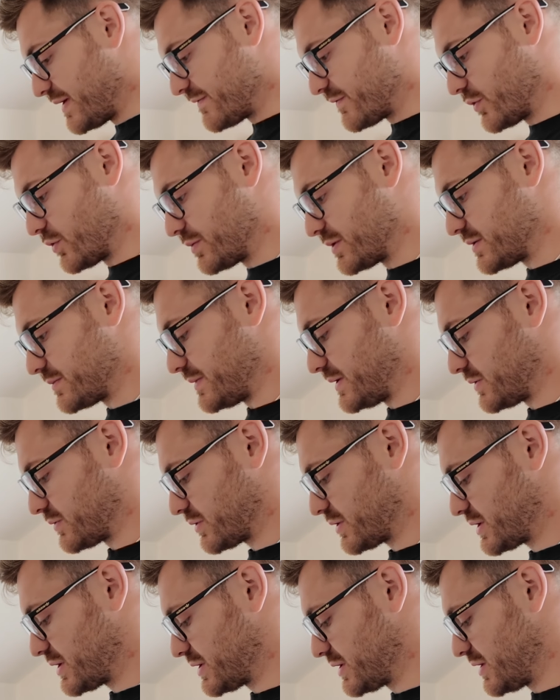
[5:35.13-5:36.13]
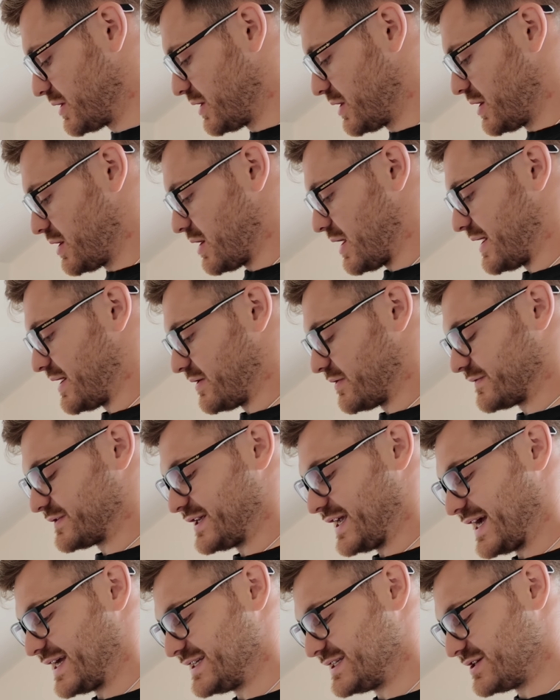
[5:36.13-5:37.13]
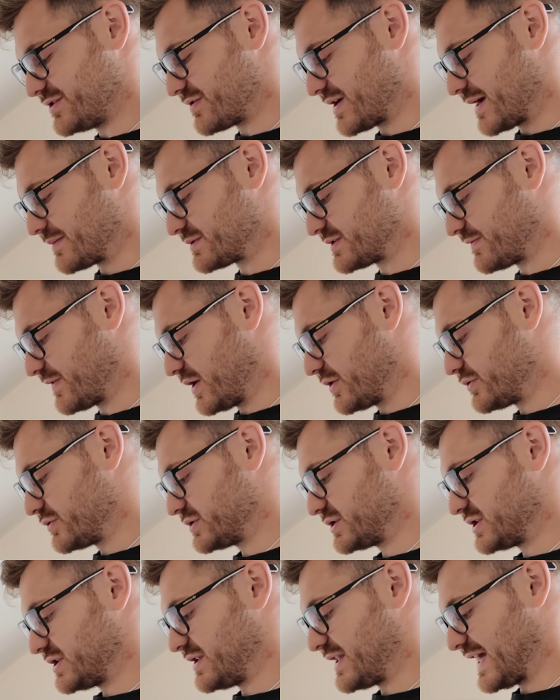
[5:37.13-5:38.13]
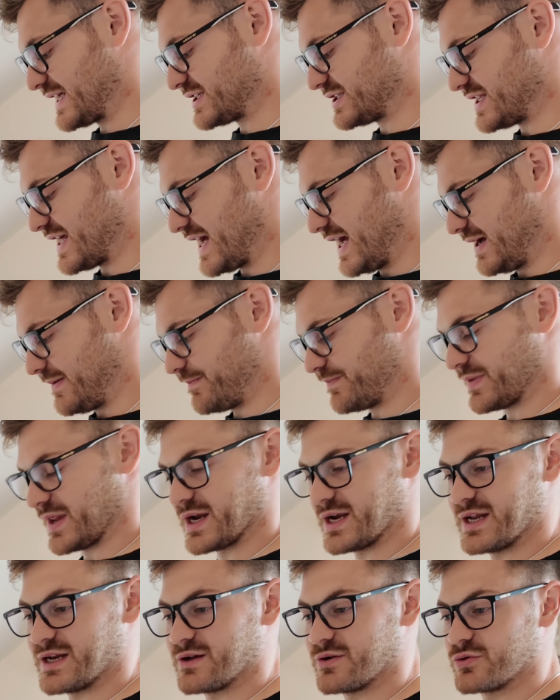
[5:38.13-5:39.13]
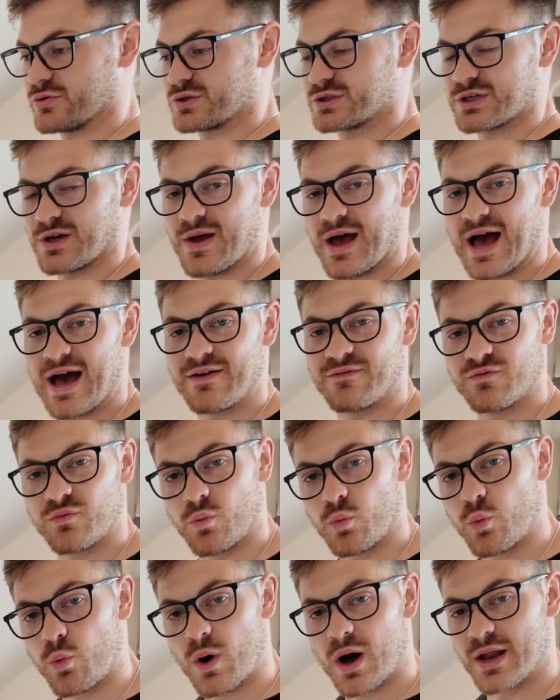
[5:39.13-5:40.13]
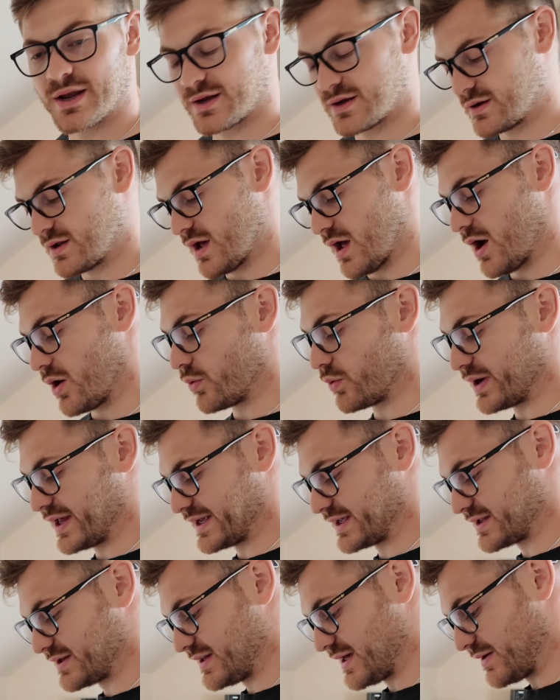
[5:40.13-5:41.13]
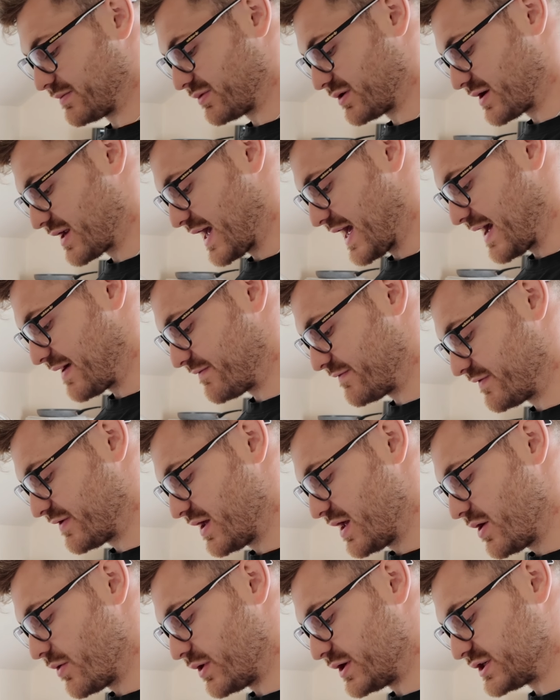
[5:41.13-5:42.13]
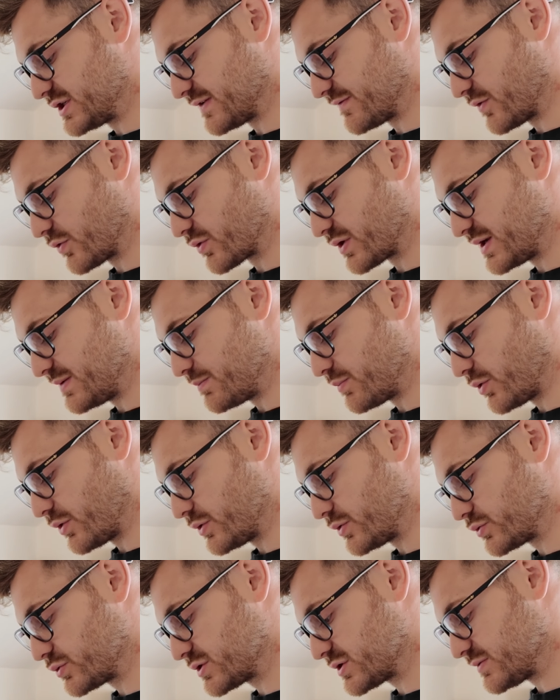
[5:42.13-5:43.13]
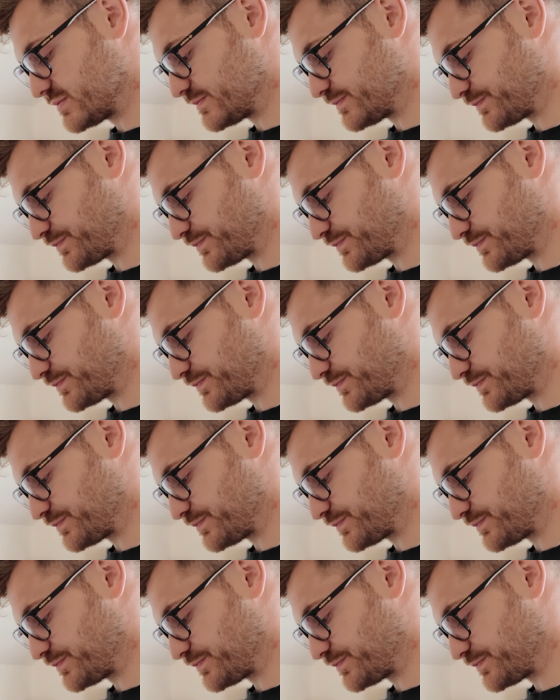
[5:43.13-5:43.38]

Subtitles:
bit of almond milk, and then obviously 80 grams of oats. That's that. And then I also have 1 whole egg that I'm gonna have, which I've already boiled,